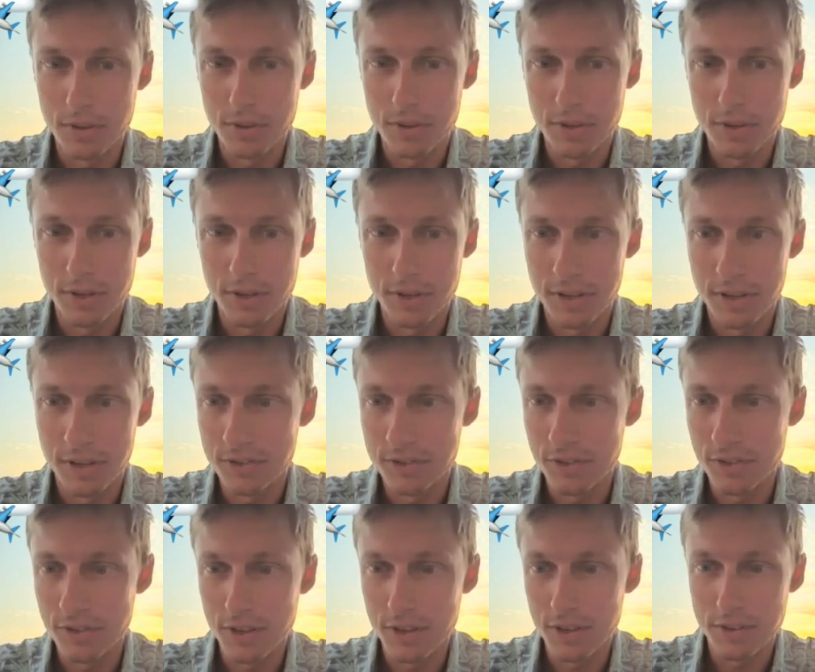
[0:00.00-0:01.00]
and so now
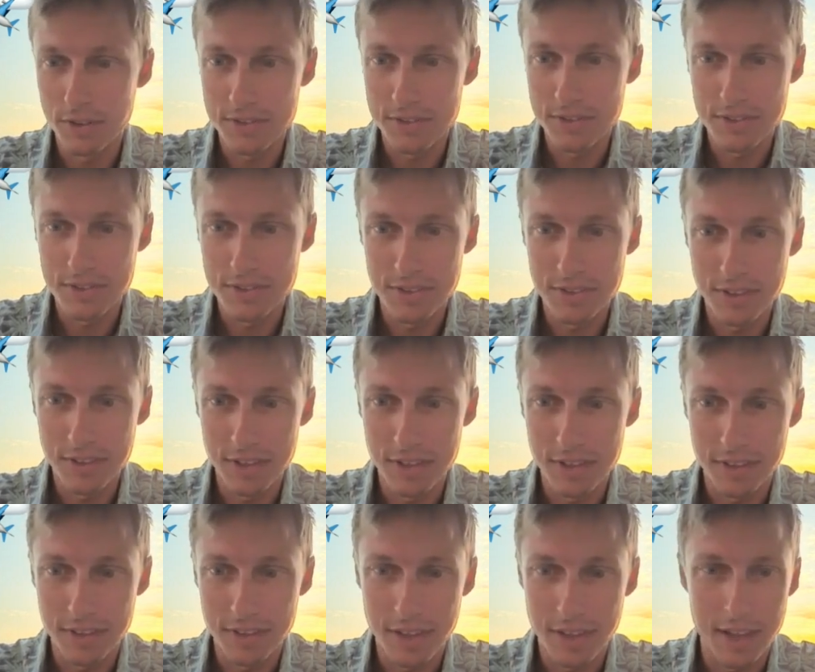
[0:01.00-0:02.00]
you can see
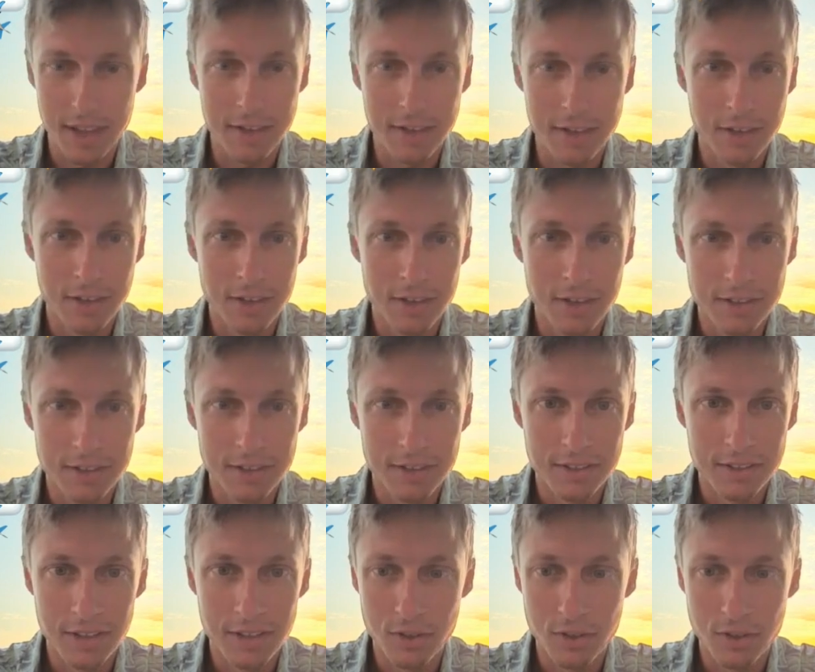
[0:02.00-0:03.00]
that
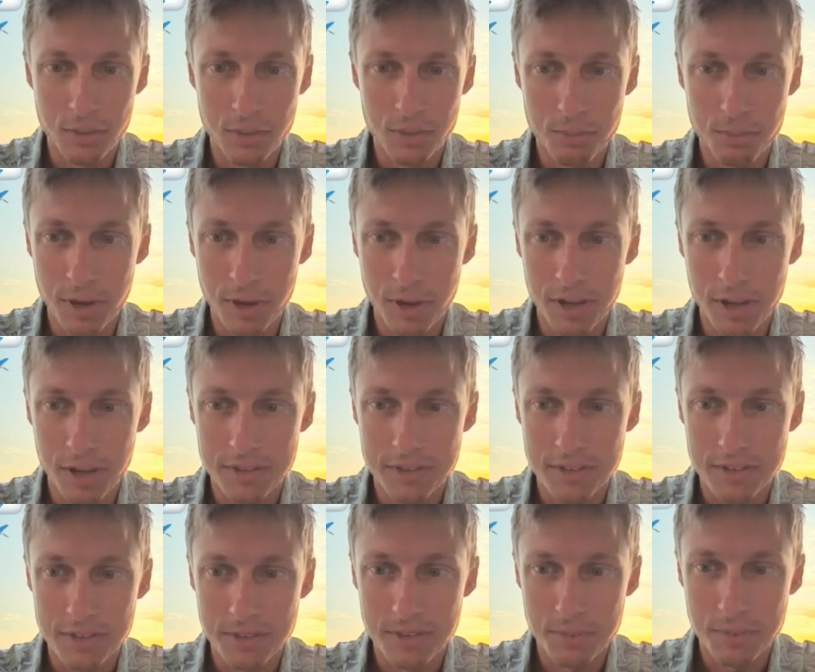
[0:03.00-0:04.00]
yellow box
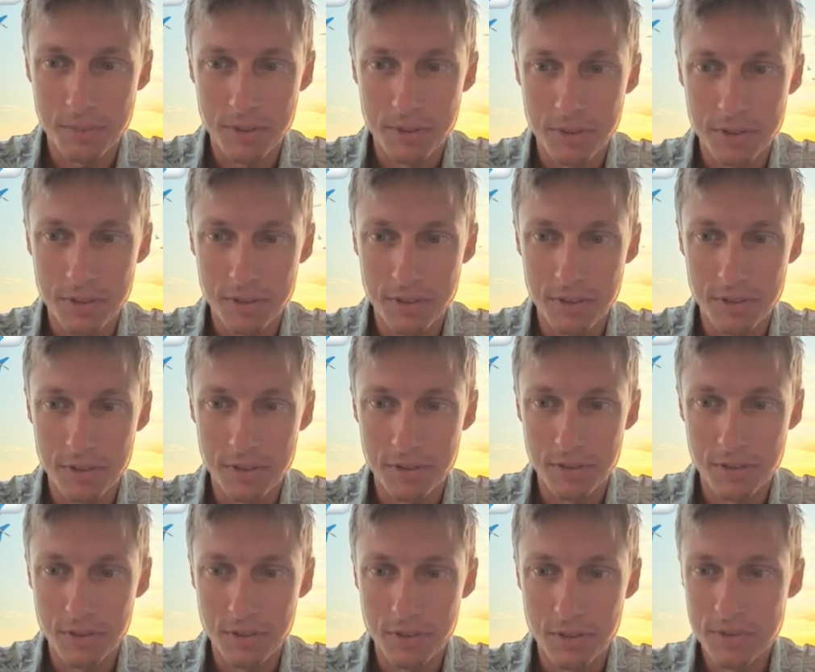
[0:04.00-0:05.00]
disappeared under
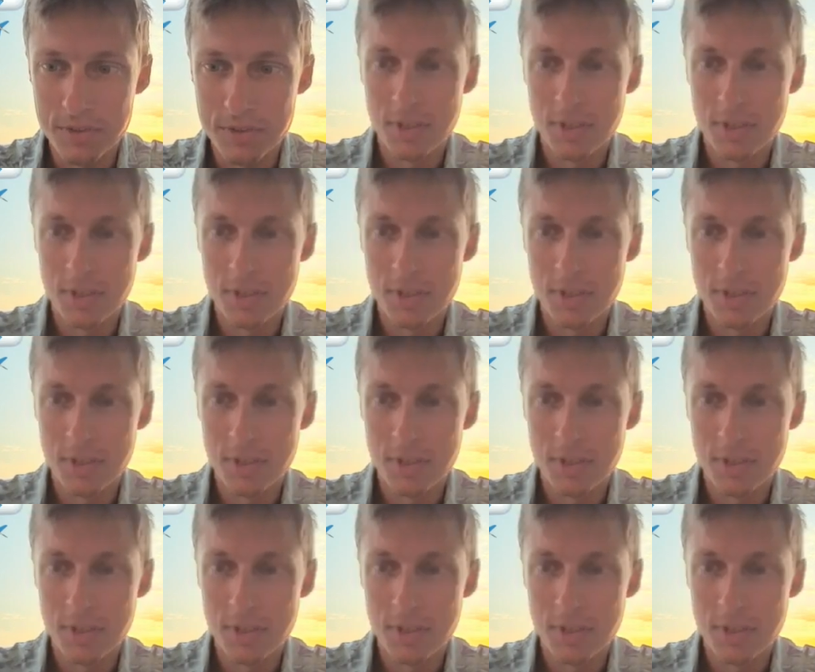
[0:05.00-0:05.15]
notes.